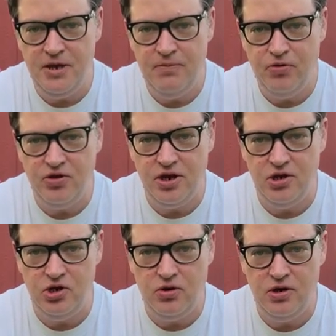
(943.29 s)
people can
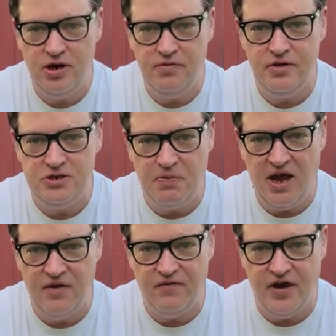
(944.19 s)
enjoy it on the
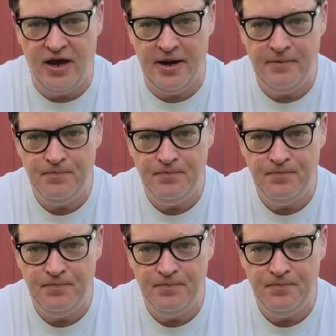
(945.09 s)
Spotify.